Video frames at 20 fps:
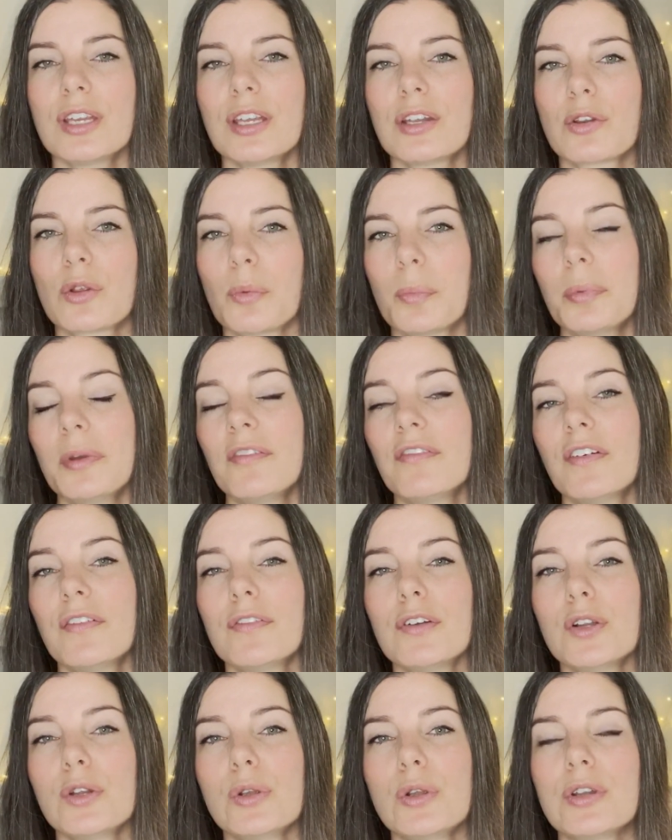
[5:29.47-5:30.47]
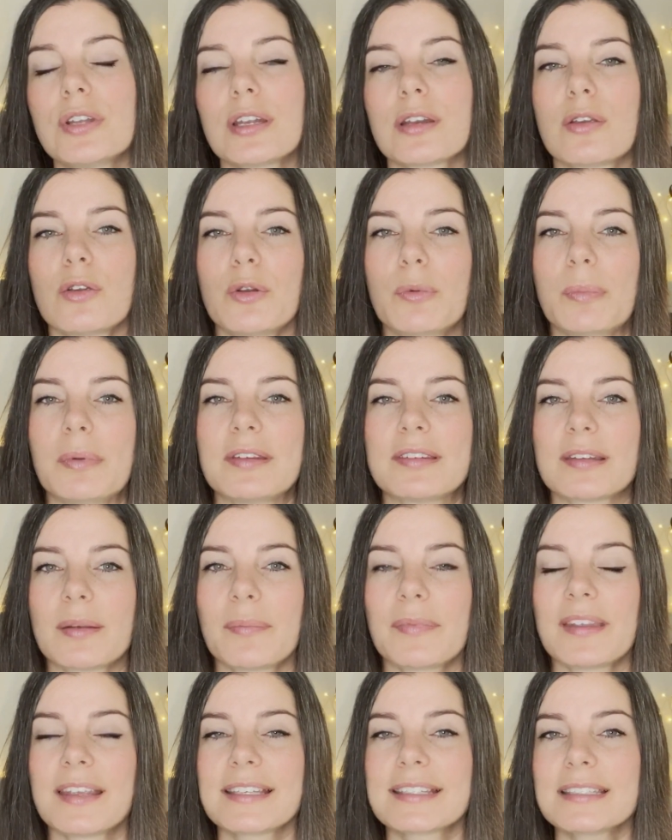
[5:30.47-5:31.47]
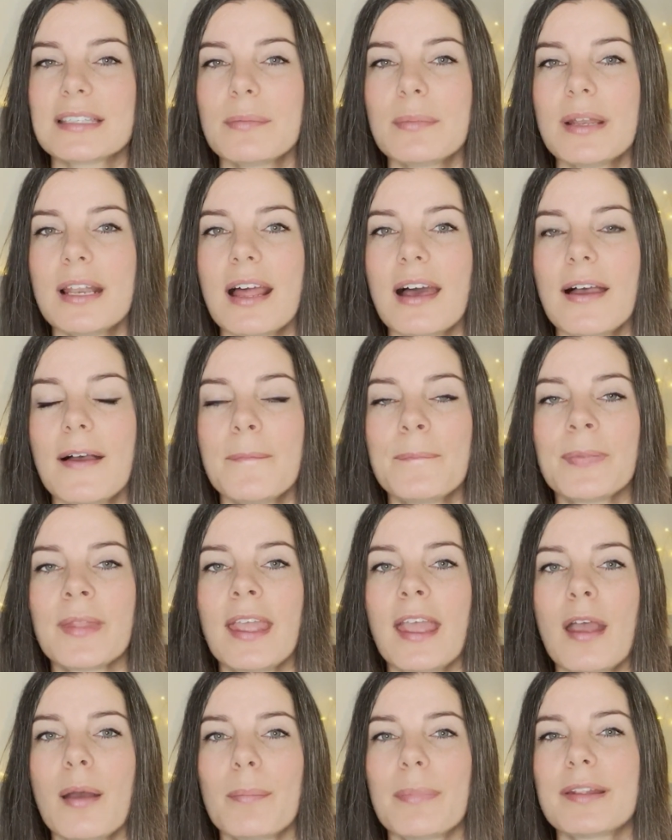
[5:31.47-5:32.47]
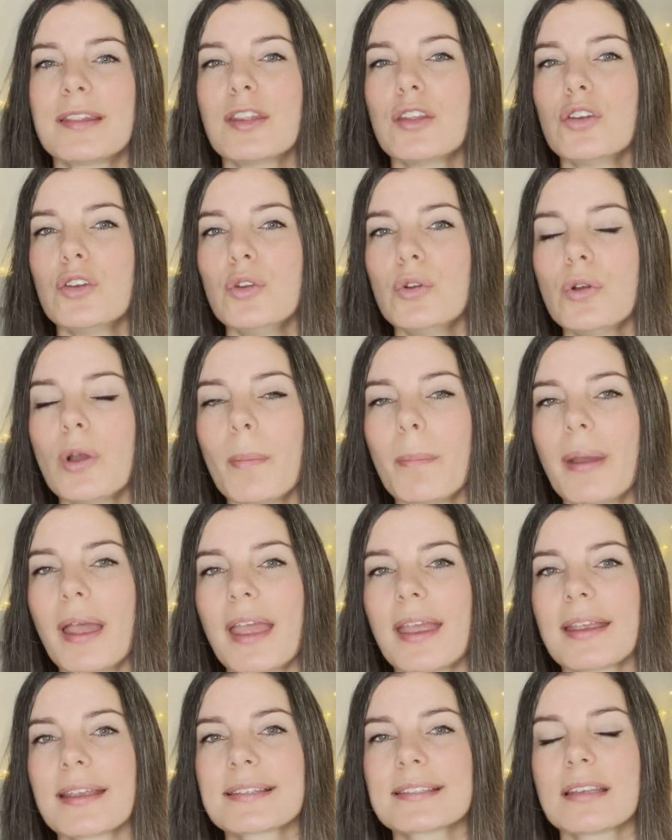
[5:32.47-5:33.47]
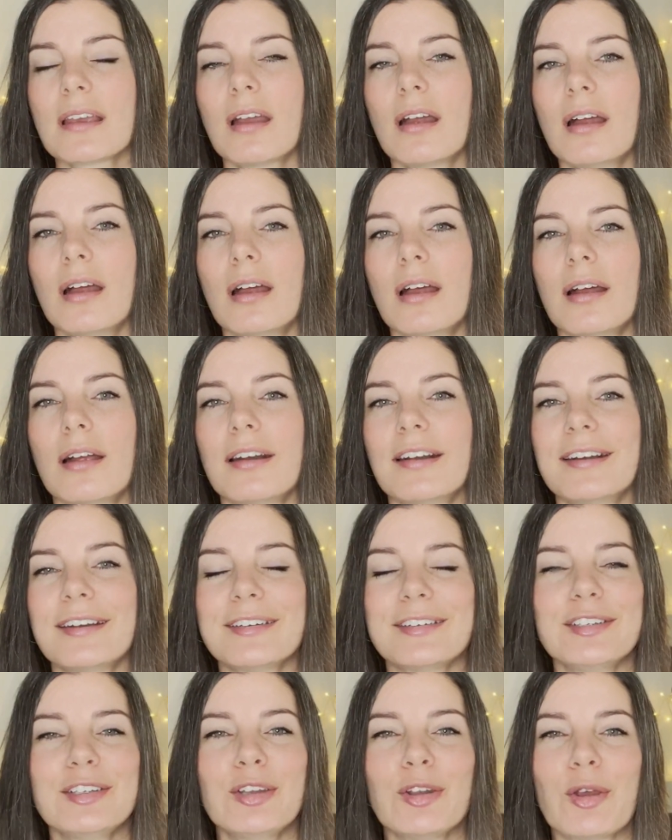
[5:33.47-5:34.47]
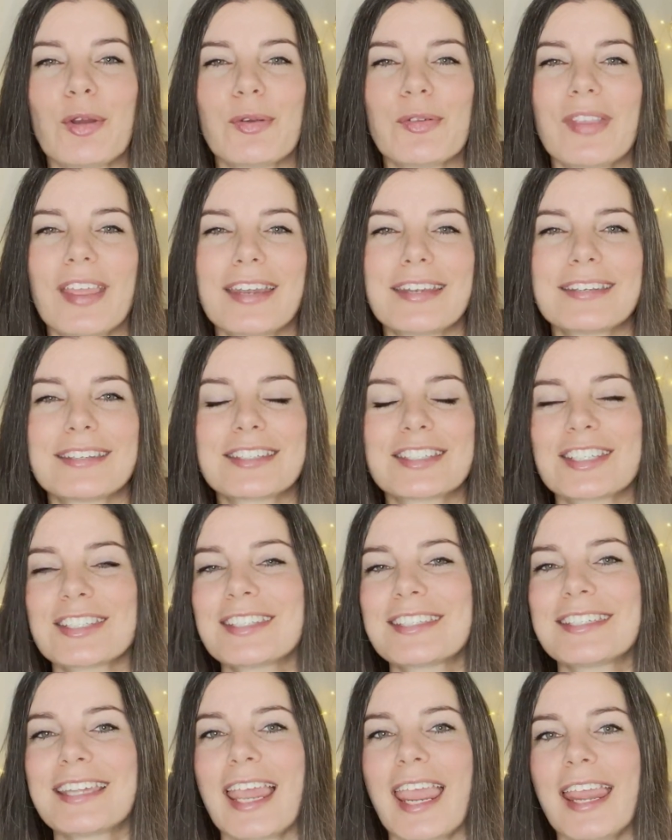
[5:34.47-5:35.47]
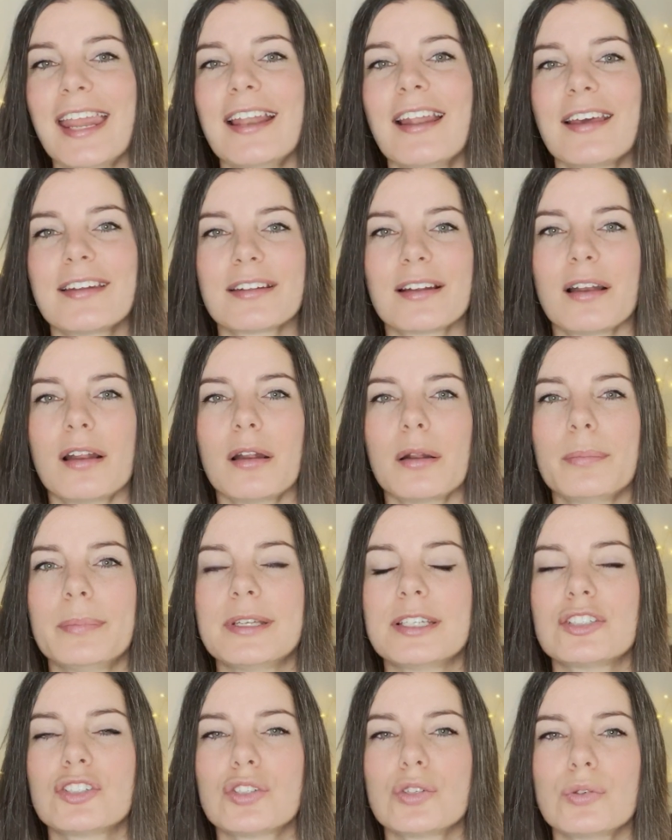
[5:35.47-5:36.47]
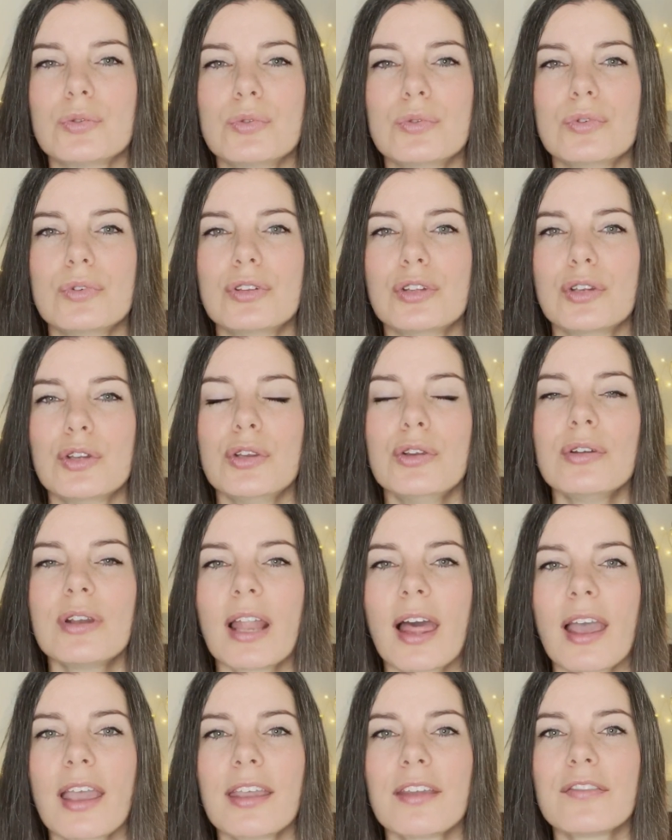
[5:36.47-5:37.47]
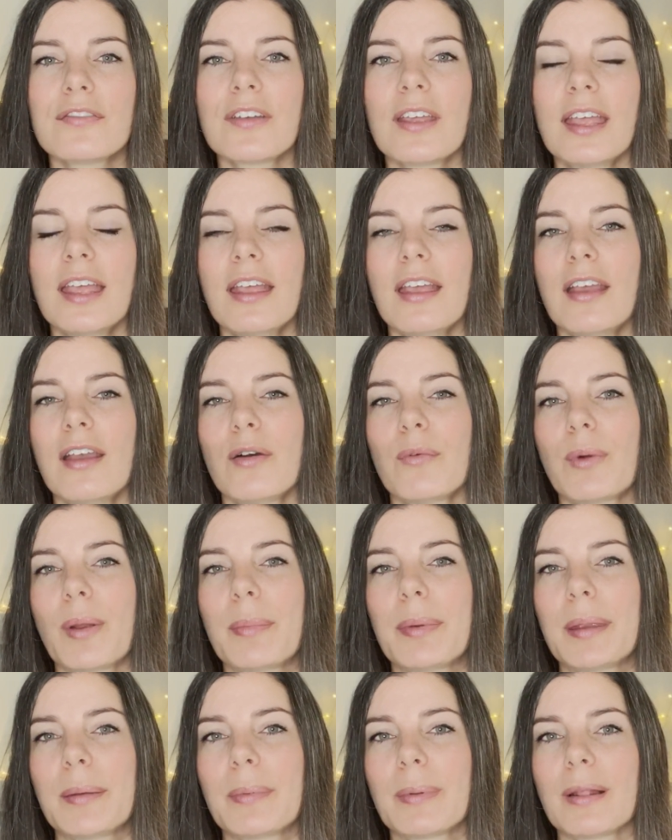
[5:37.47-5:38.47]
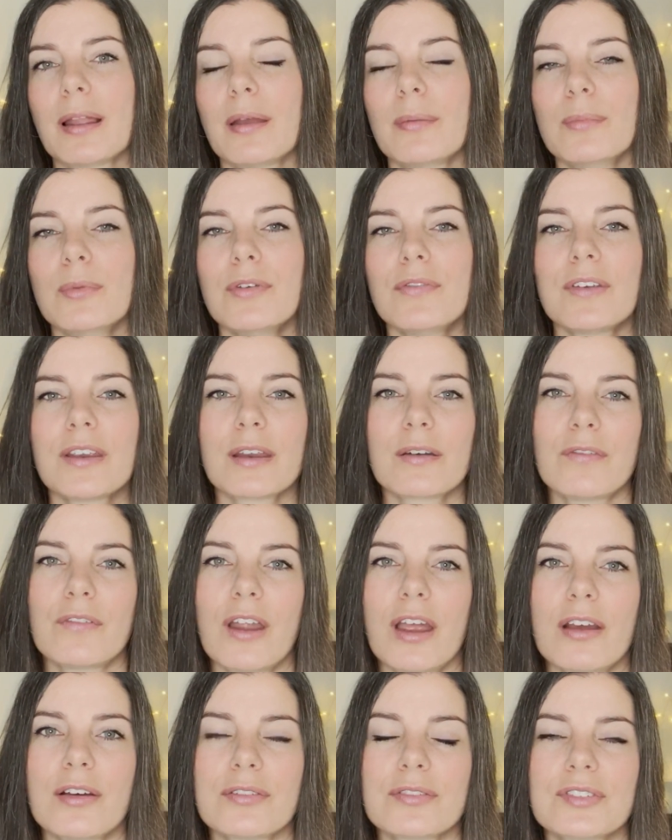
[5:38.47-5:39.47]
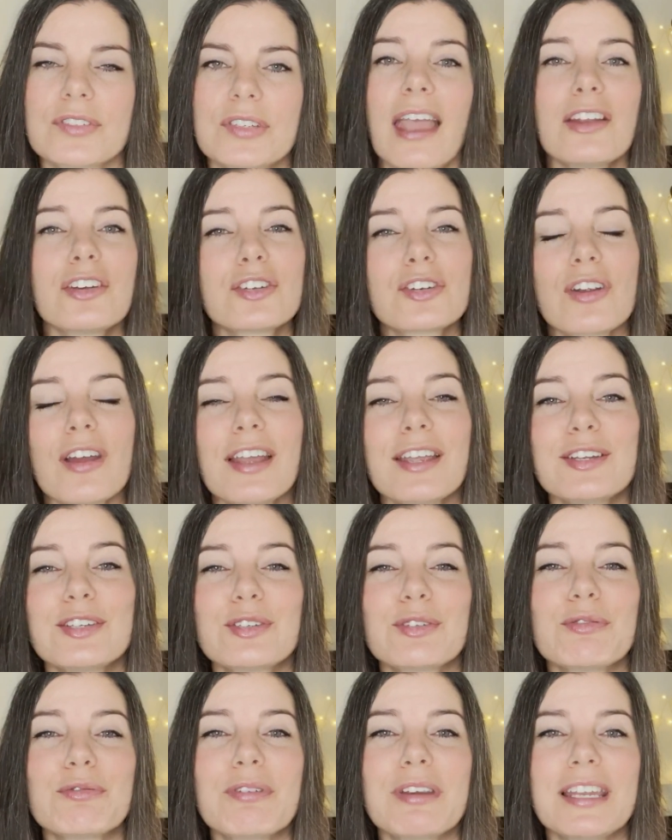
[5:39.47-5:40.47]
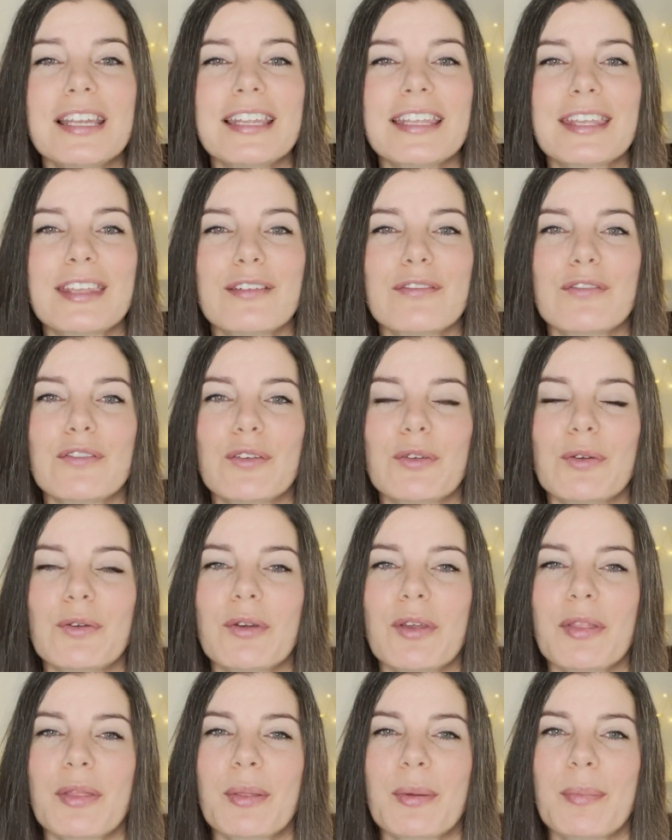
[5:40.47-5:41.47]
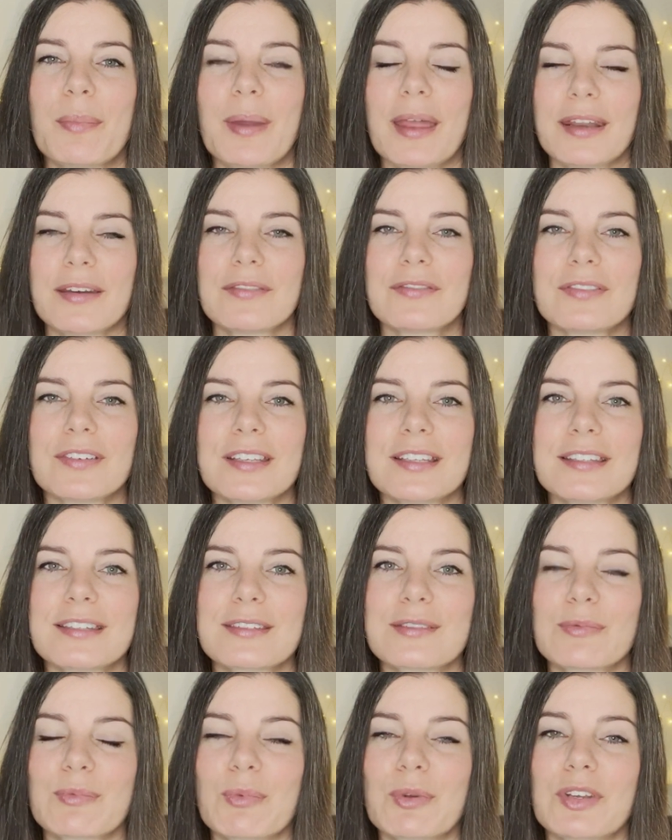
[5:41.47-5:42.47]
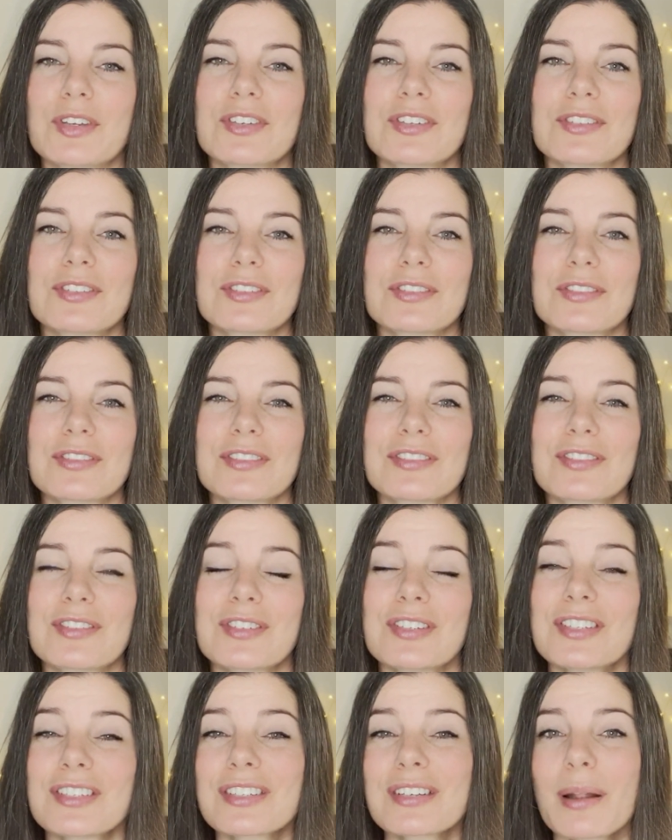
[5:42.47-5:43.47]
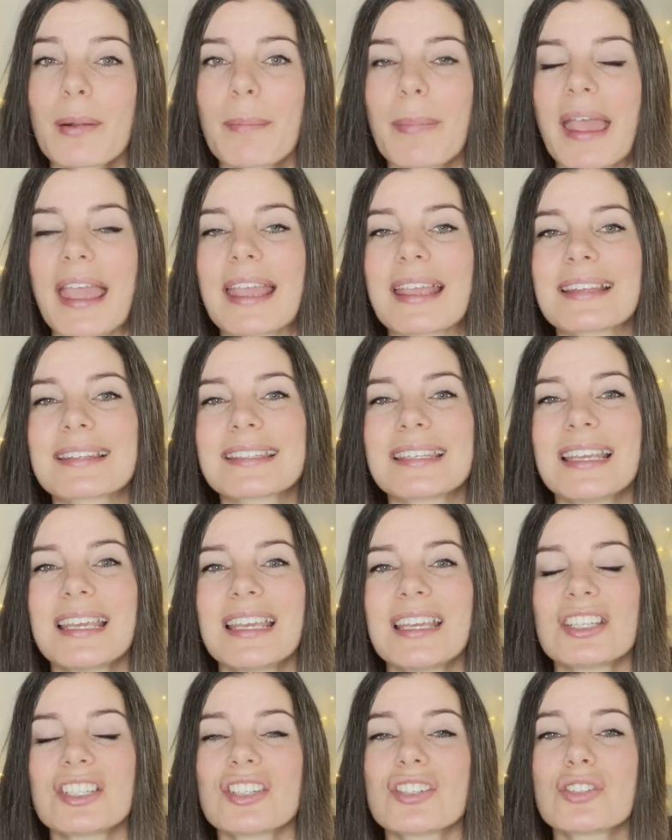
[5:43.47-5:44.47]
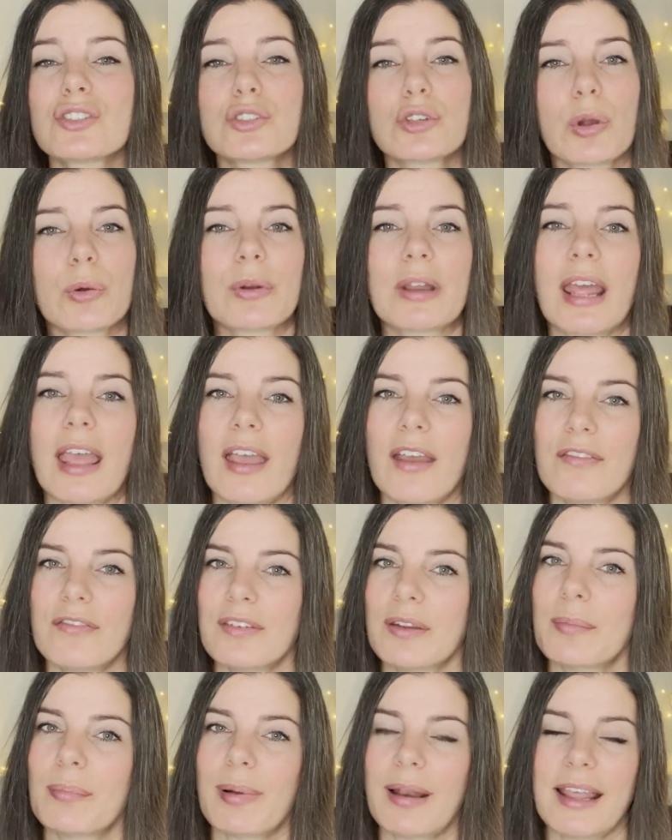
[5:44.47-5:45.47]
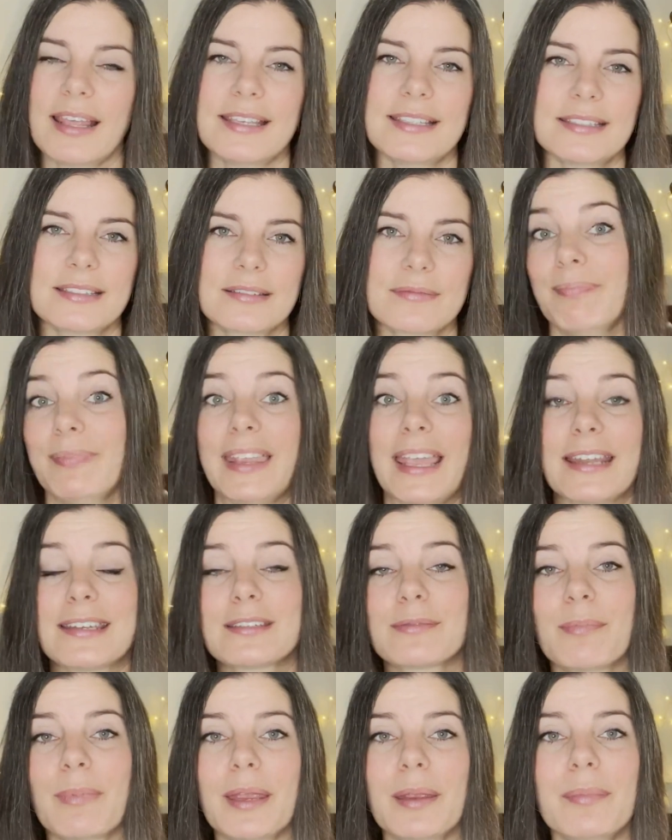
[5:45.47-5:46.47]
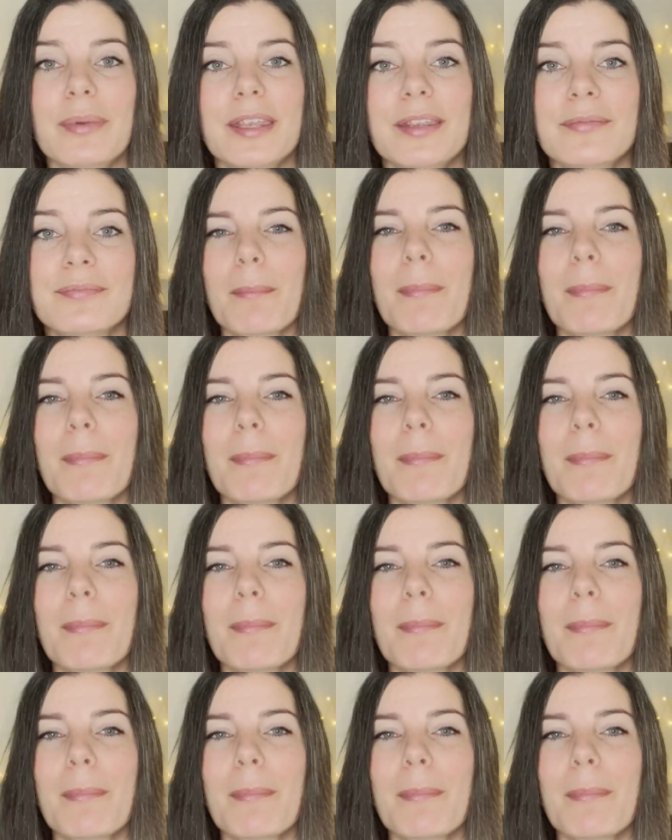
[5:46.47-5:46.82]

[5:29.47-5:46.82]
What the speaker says: It could be Revolut, it could be something similar, but the newer banks are, they just tailored a little bit to the new life where people are moving around and try to really give you the benefits which traditional banks just don't have in place yet, maybe.